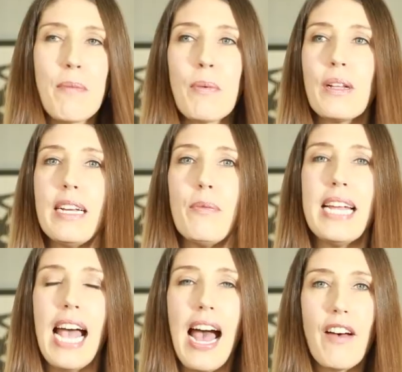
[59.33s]
Kimberly,
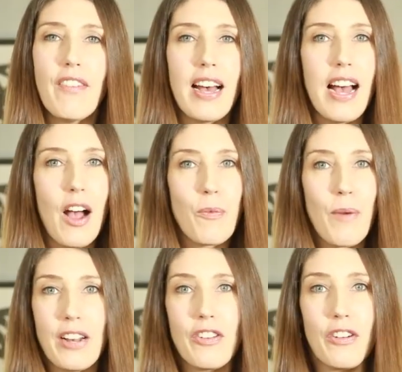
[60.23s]
we have a
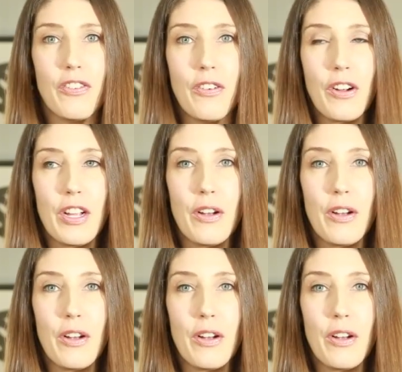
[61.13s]
renter for